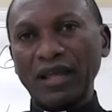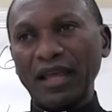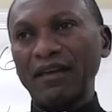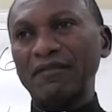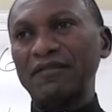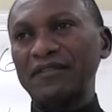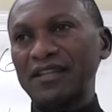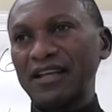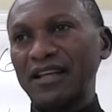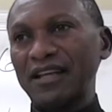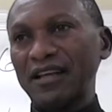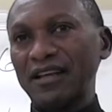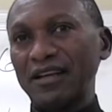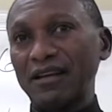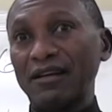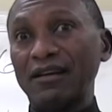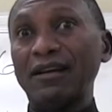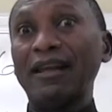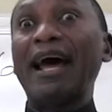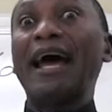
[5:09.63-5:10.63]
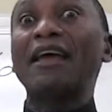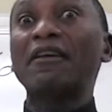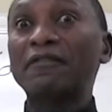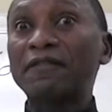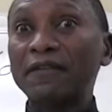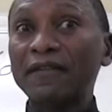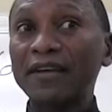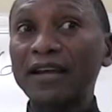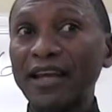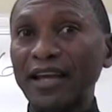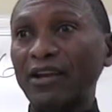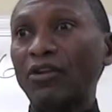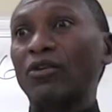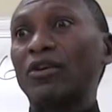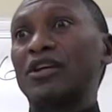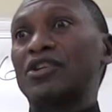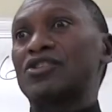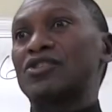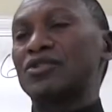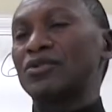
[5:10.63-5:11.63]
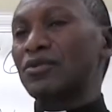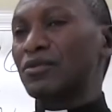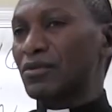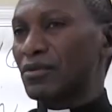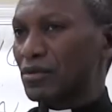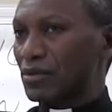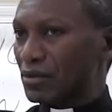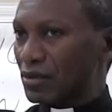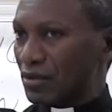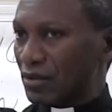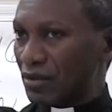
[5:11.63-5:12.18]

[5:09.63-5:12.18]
gift, life, in order to